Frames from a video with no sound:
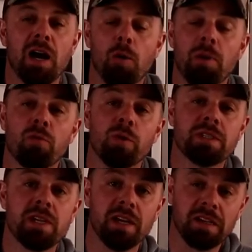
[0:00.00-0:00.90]
I hope
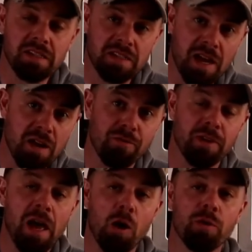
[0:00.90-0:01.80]
everyone's staying safe
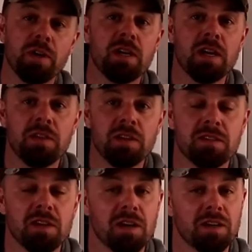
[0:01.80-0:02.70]
and healthy in
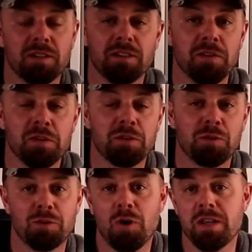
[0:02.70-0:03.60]
these uh, in
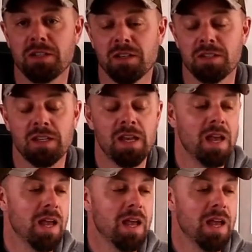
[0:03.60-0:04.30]
this crisis,